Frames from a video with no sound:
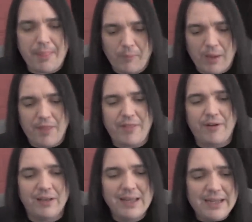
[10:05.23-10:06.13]
Well,
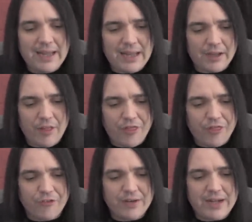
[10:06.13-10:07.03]
they're leaking
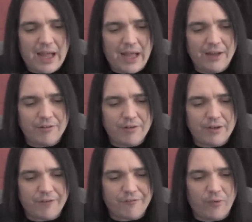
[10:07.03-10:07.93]

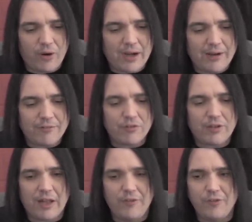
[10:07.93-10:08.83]
300 to 400
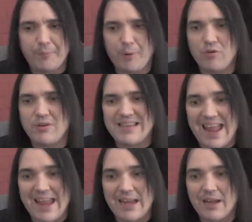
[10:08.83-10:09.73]
tons per
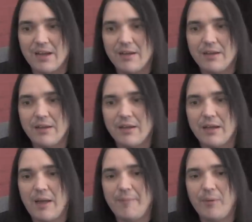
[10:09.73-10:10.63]
day.
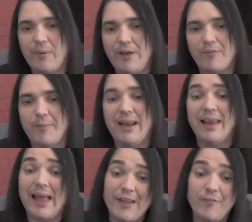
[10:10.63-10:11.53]
I'm going to wait for my
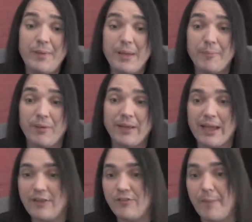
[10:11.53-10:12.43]
live people to
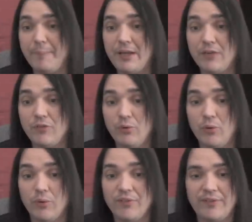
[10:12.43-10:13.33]
catch up because
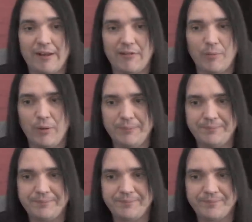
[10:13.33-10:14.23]
Google's terrible.
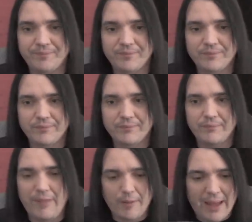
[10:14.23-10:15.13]

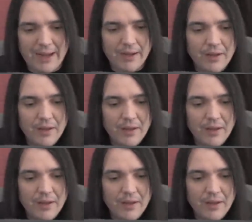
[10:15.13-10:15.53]
They're back.